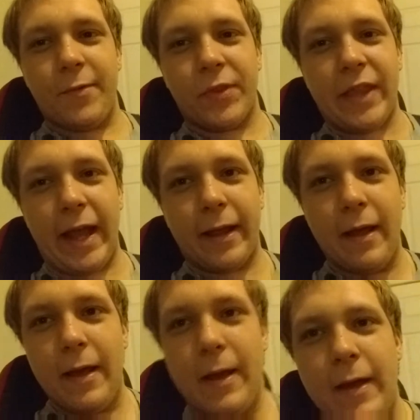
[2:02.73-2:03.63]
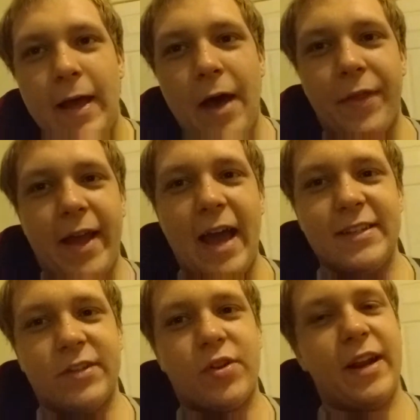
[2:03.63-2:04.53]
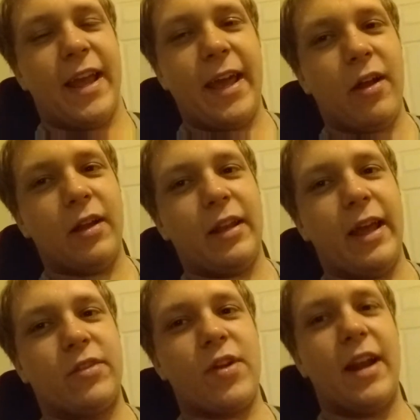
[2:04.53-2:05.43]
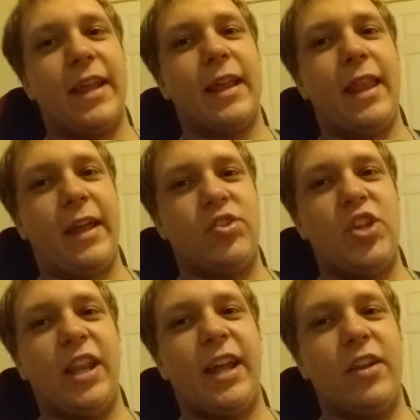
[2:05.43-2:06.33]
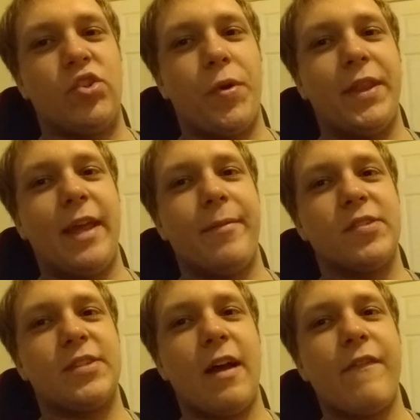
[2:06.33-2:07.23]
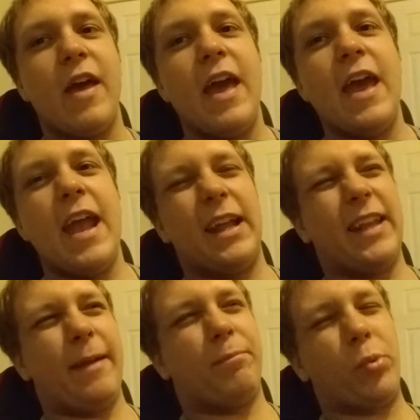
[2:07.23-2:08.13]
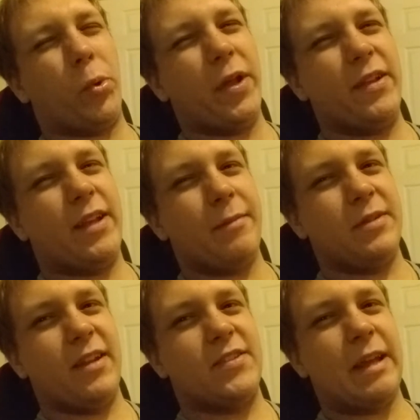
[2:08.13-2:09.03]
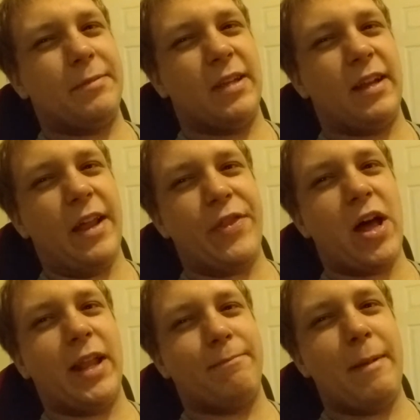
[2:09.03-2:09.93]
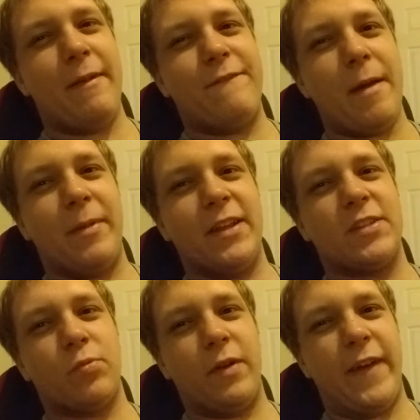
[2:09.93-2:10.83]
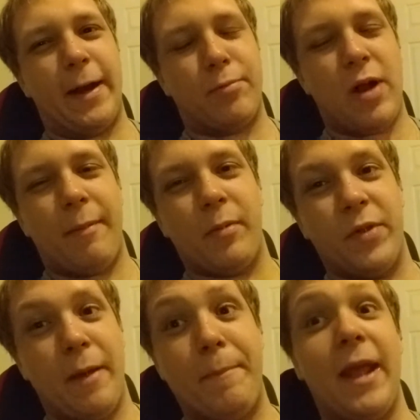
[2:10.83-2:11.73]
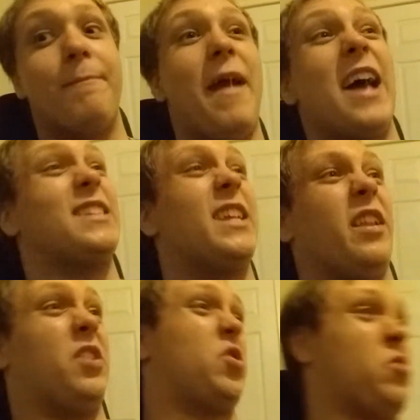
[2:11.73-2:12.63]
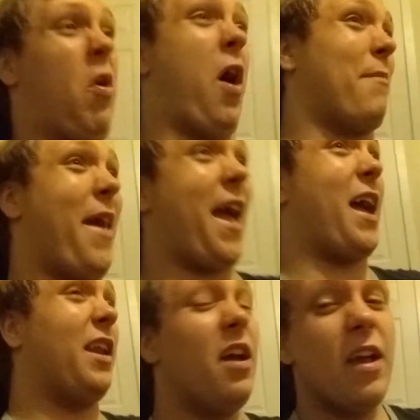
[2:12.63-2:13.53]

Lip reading: with like how the guy's like trying to get like Chile to join them and stuff. And like Broly comes in and steps in. And I thought like maybe feminists would have had a problem with a big masculine strong man,